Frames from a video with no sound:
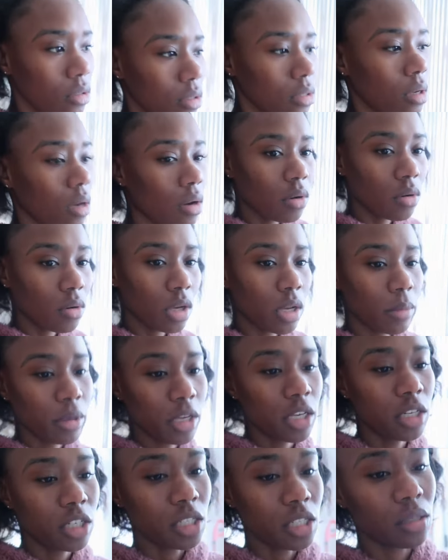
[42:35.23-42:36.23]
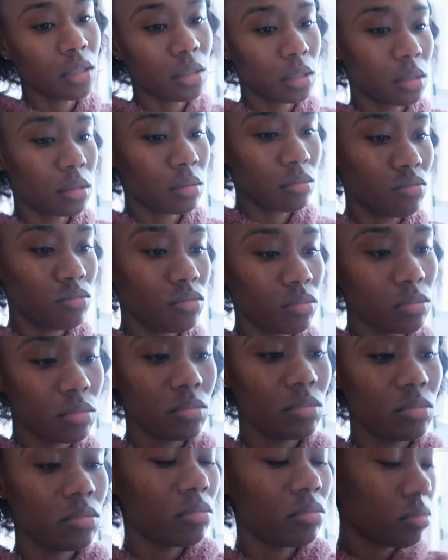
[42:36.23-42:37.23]
So let me just
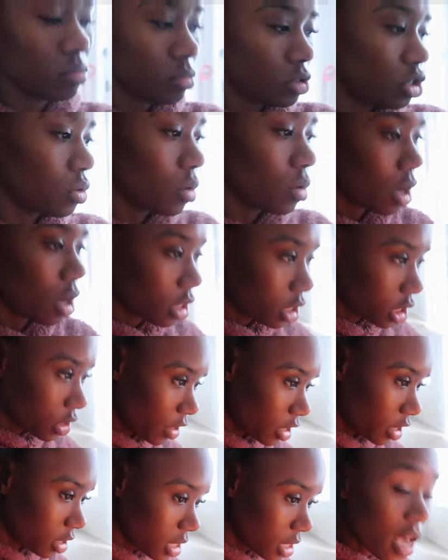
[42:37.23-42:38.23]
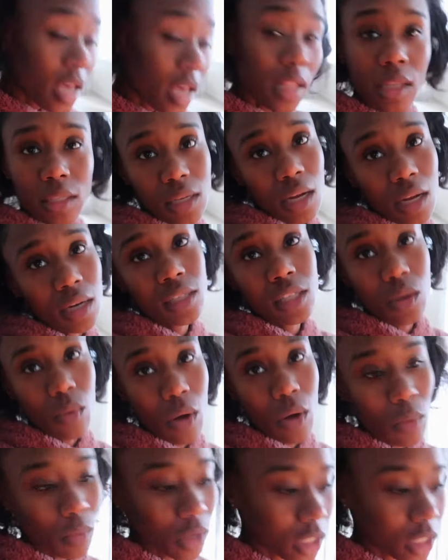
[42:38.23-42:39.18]
do all this first. That's honestly why